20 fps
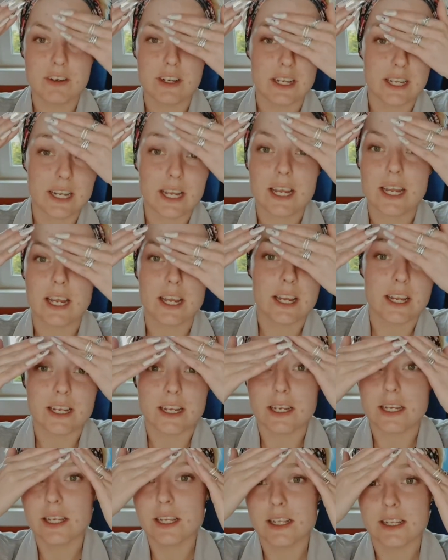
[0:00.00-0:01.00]
a great
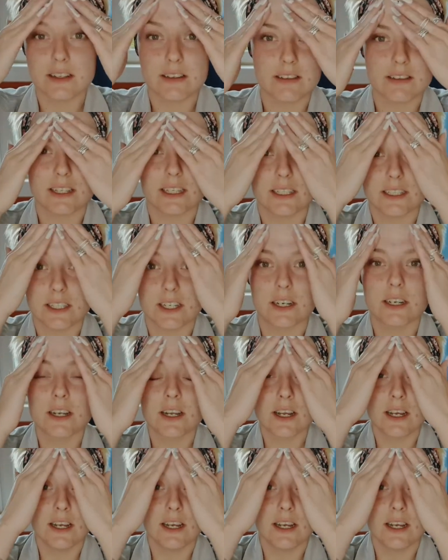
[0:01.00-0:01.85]
green concealer